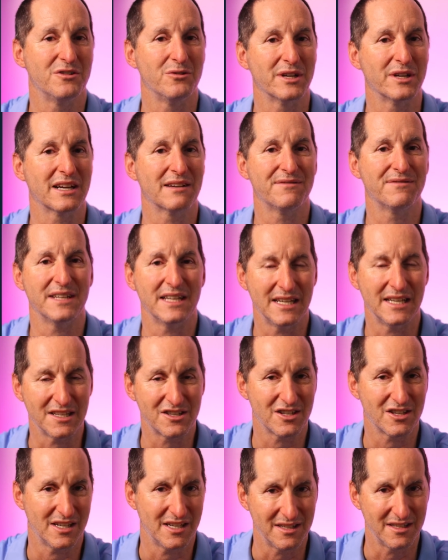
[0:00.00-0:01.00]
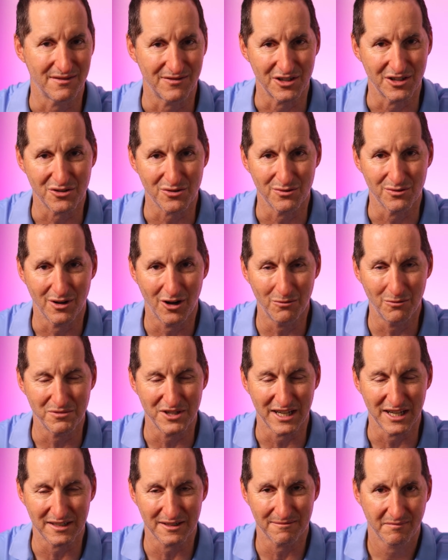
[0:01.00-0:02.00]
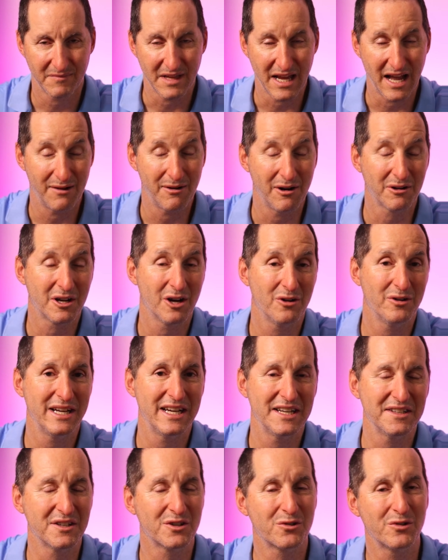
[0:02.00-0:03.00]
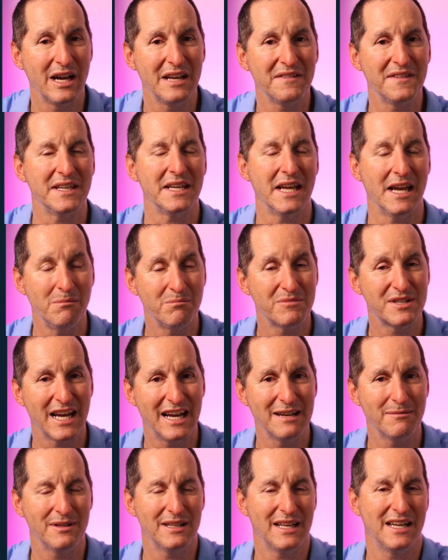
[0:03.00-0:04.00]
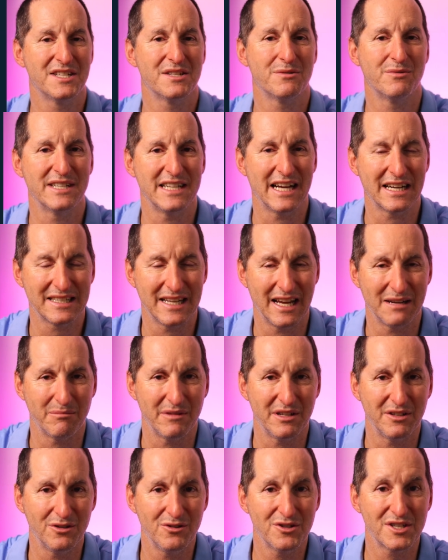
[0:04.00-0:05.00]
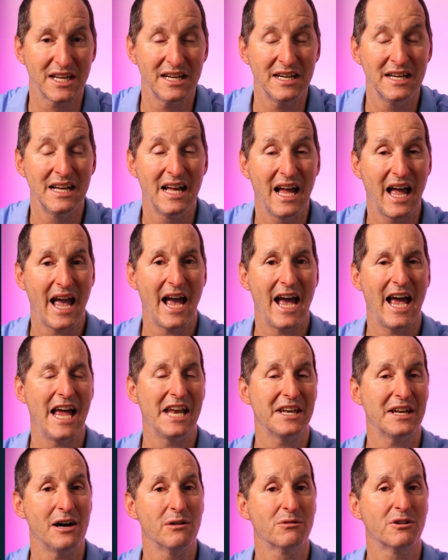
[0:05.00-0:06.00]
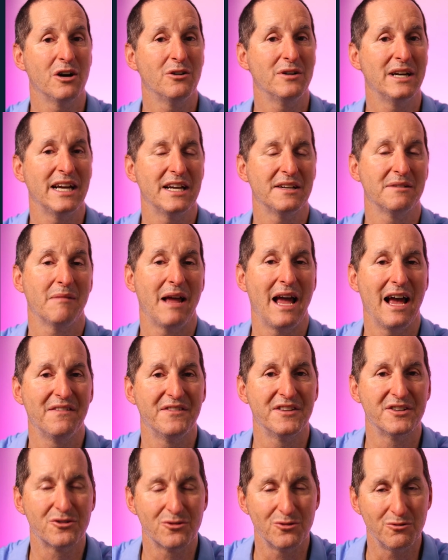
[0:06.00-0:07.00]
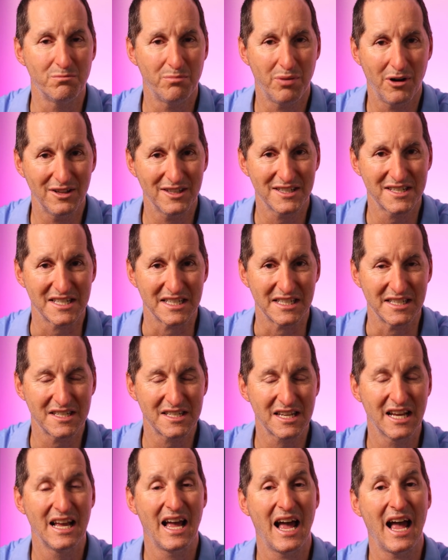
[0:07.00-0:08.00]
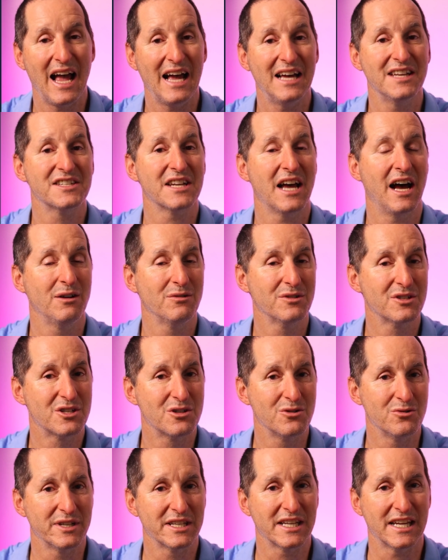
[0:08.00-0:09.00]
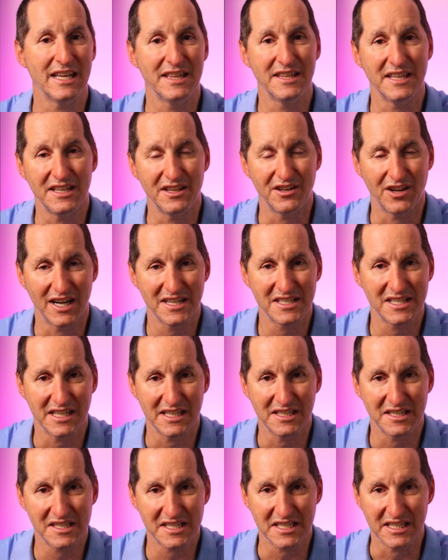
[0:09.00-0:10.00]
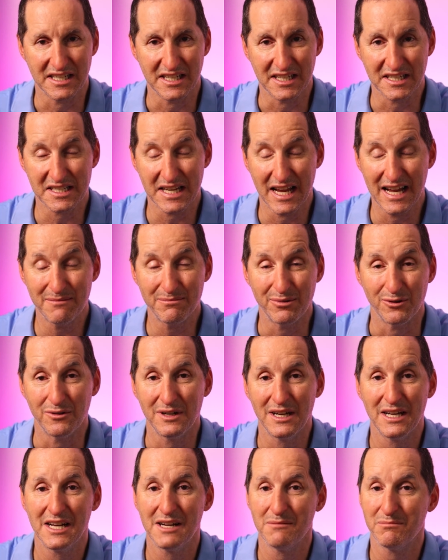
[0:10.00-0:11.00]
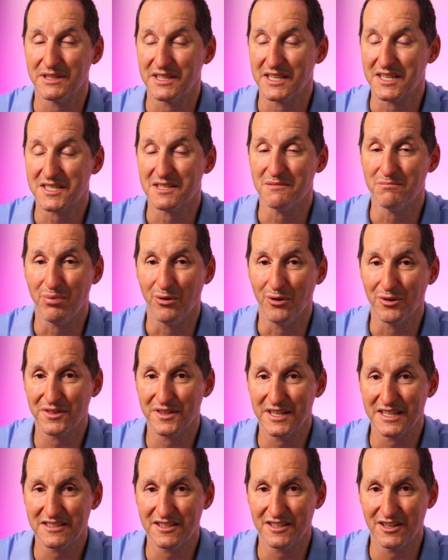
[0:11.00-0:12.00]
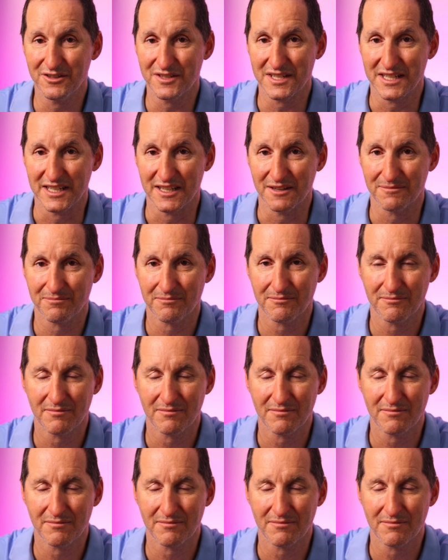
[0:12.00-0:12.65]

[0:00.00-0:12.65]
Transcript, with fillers: to doing it for each individual object. Now I'll go ahead and create the emp table as the Redact admin user, and I'll go ahead and add the two policies as I was doing in the 19C example, but there's an important thing to note here.